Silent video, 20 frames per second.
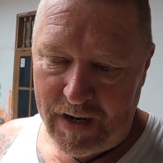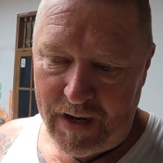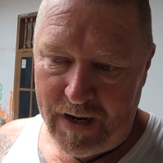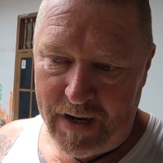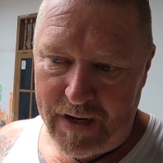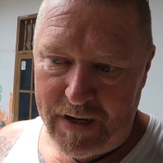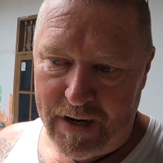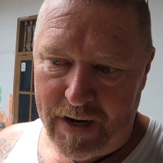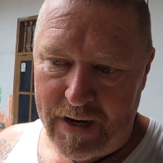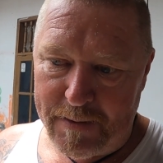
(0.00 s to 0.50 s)

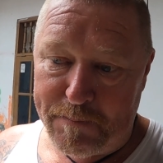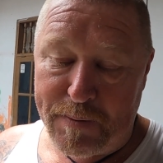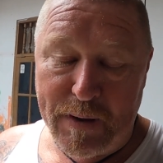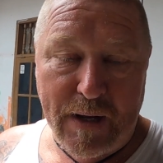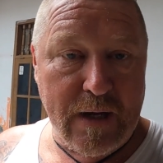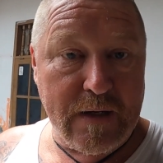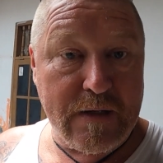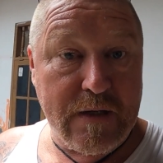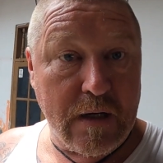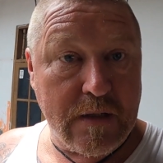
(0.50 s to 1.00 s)
but
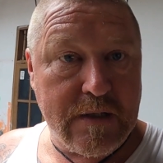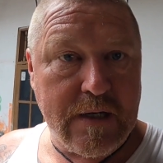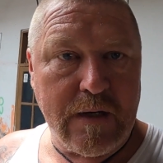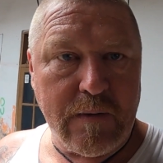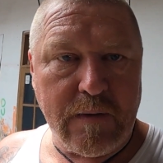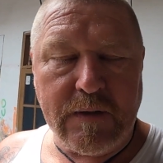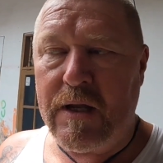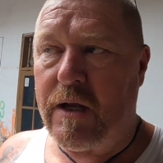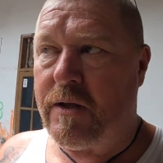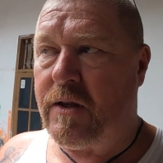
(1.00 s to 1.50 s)
I'll tell
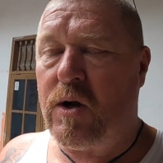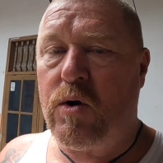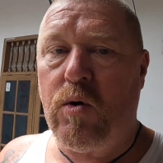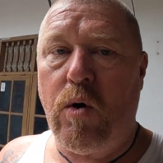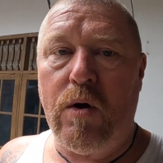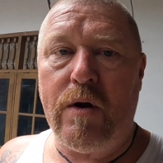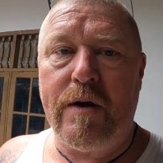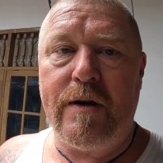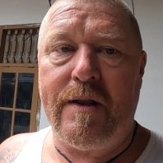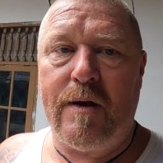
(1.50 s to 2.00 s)
you what though, the
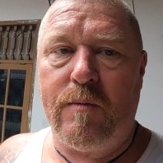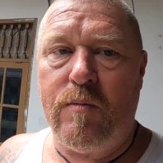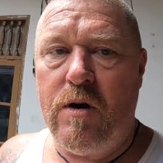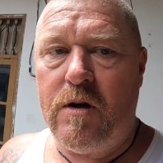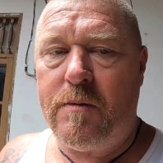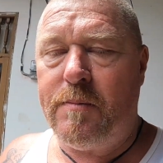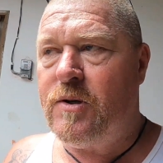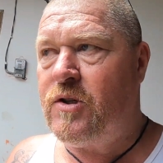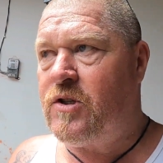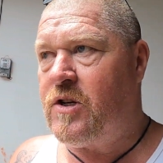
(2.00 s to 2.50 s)
quality of their
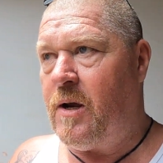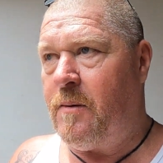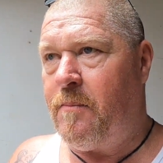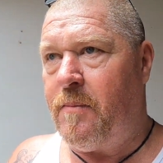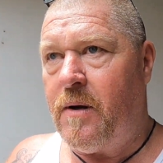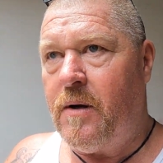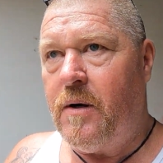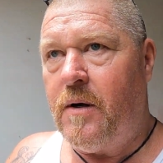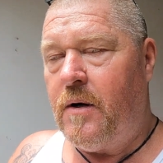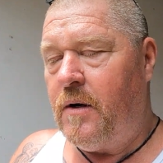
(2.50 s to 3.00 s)
workmanship
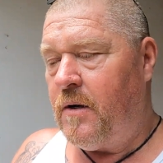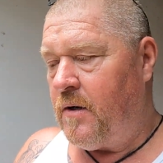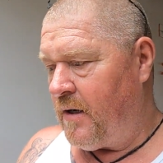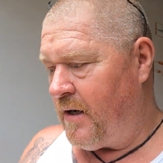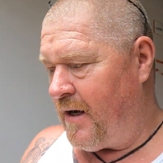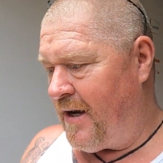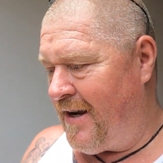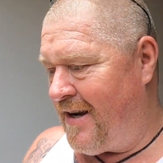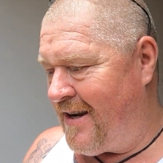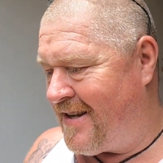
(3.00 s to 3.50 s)

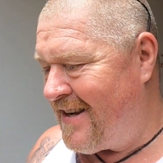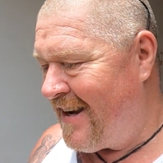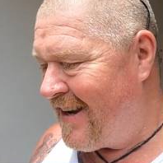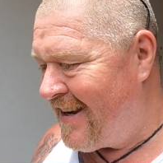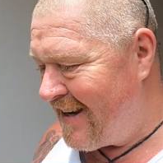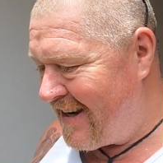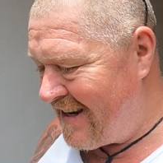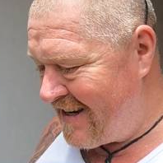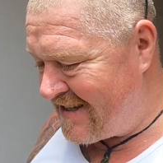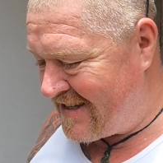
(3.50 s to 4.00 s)

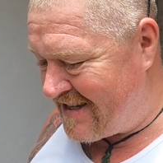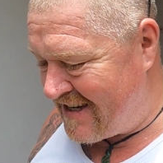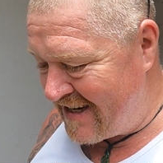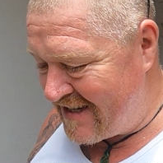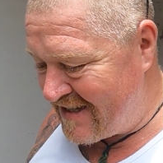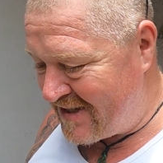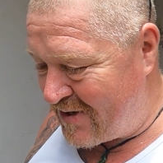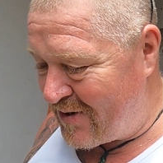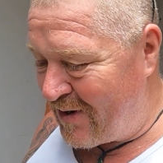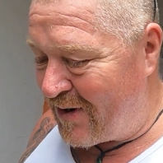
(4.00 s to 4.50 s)

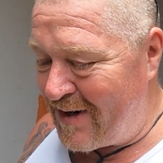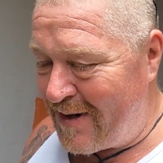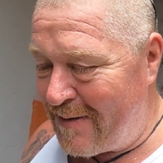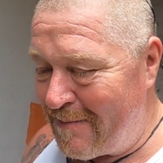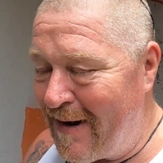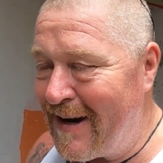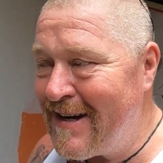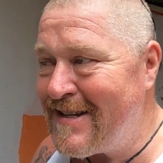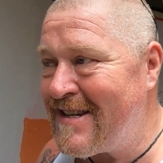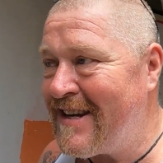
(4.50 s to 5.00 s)
is quite
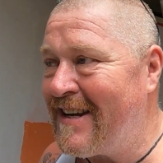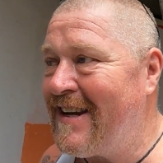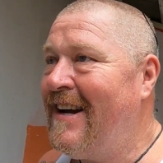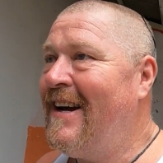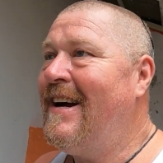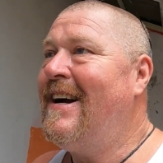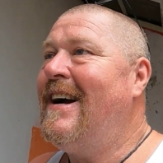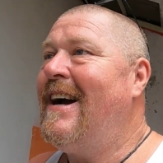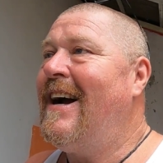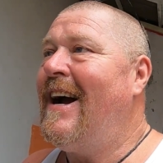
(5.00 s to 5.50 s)
amazing.
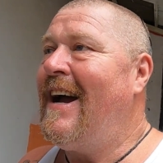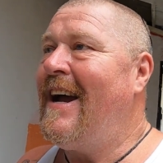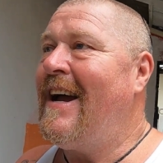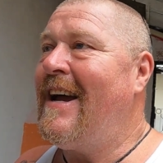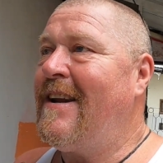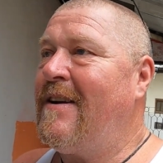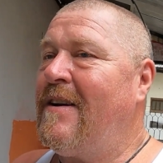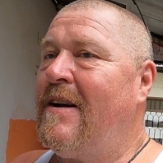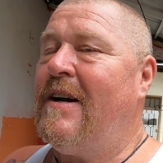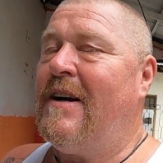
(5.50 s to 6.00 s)

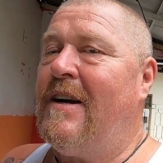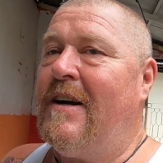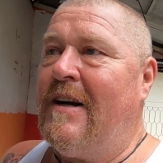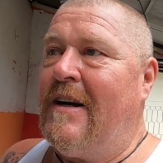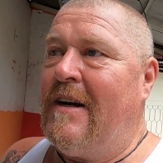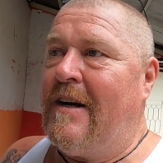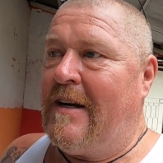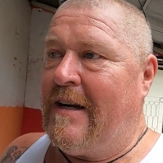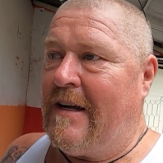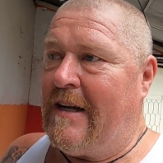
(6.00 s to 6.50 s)
And
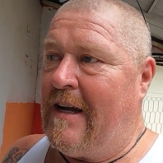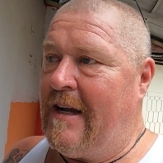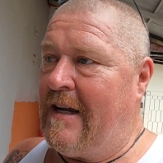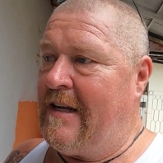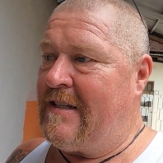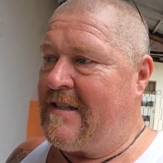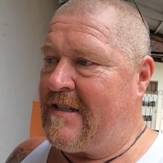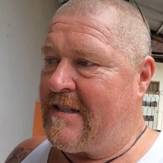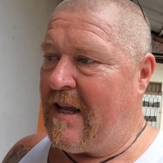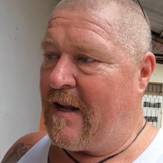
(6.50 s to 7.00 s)

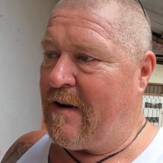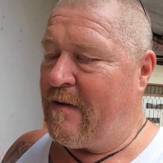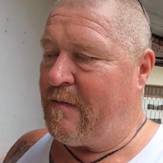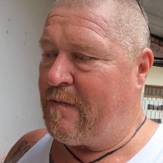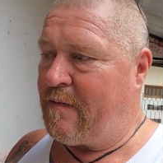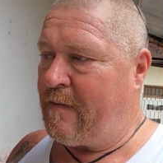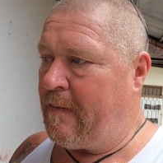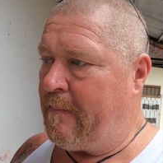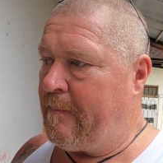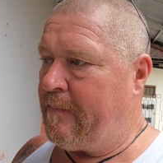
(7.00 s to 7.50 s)
instead
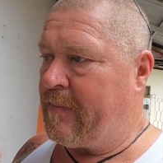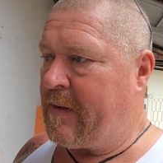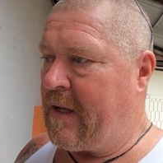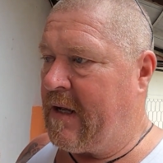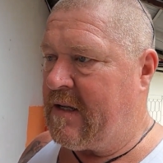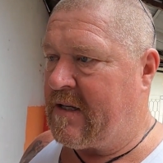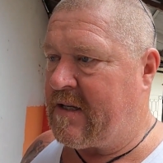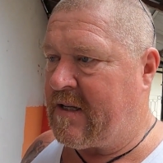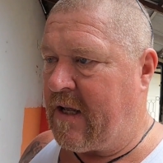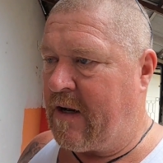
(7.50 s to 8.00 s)
of
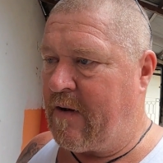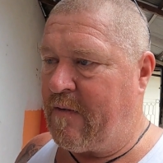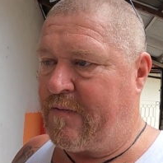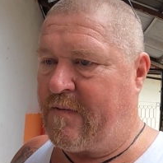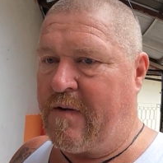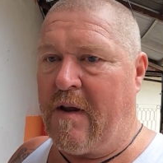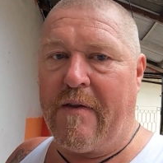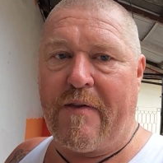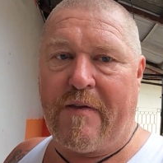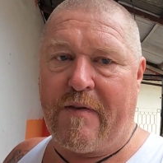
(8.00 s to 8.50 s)

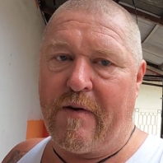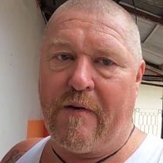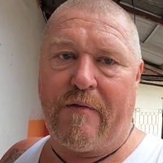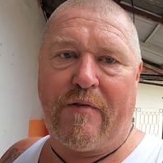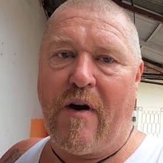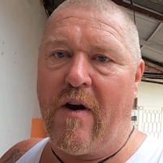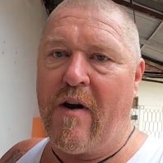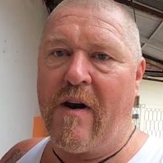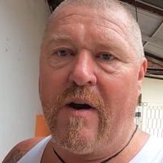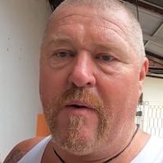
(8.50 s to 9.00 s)

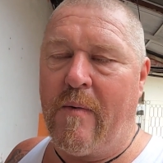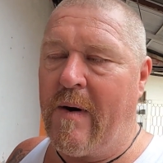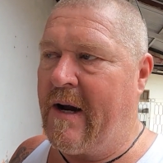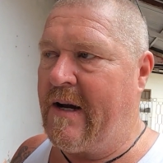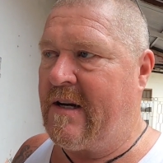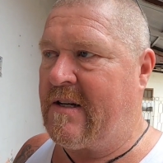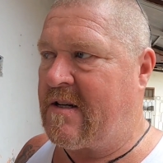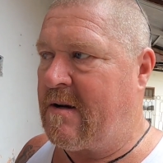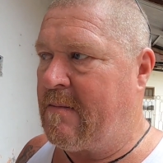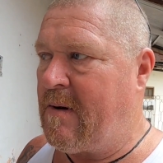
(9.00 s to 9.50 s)
throwing
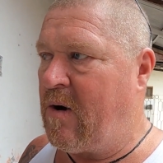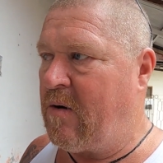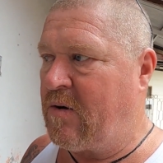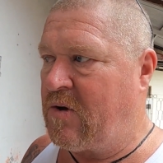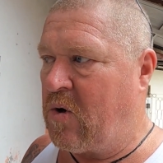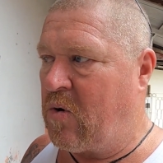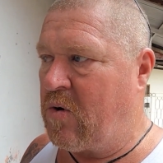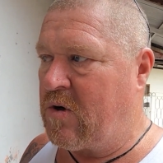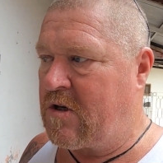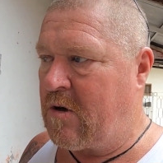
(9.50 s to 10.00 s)
away some
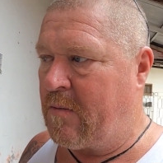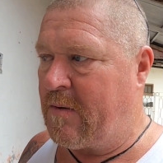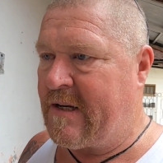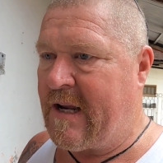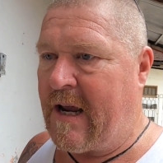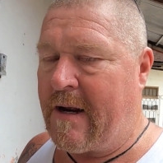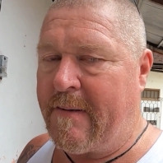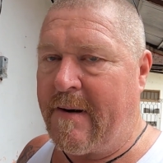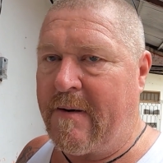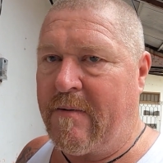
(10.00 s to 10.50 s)
old doors that were
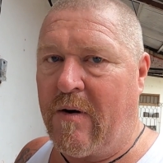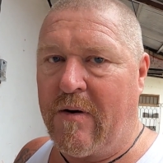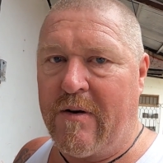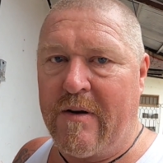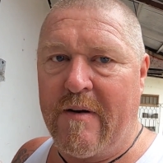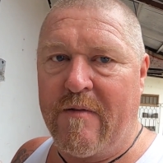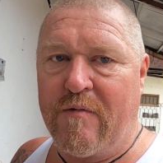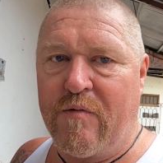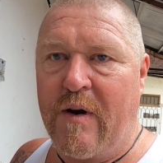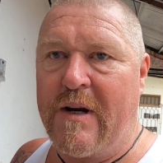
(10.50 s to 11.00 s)
damn near
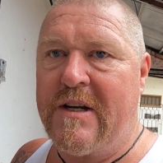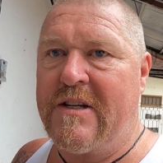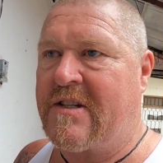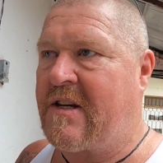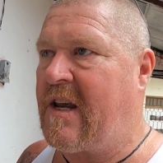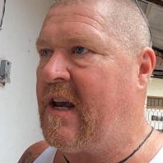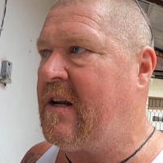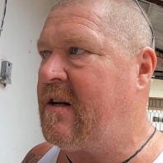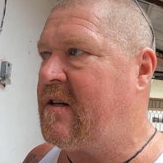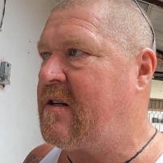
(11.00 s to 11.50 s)
rotten, they've
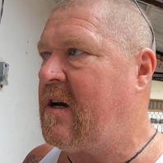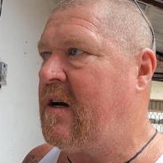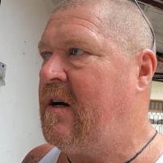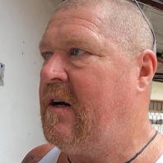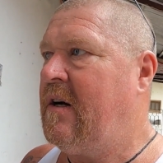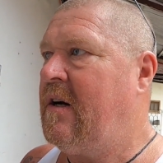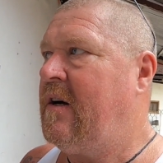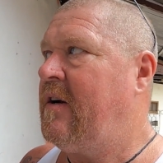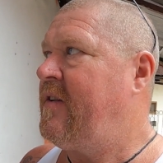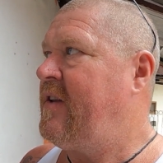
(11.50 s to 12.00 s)
re-skinned
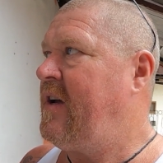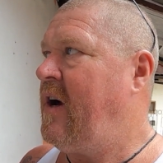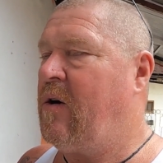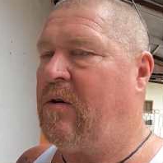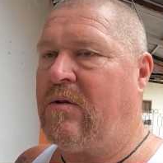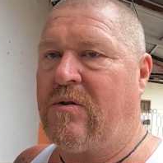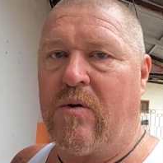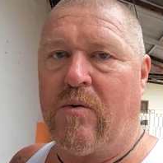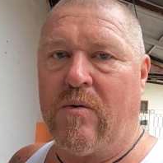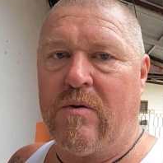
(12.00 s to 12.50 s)
the
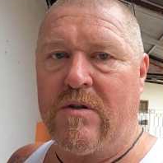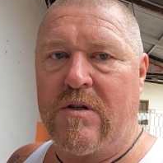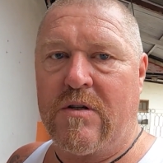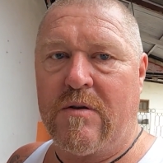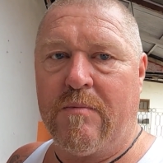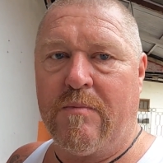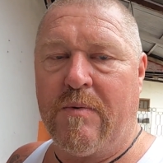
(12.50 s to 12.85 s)
old doors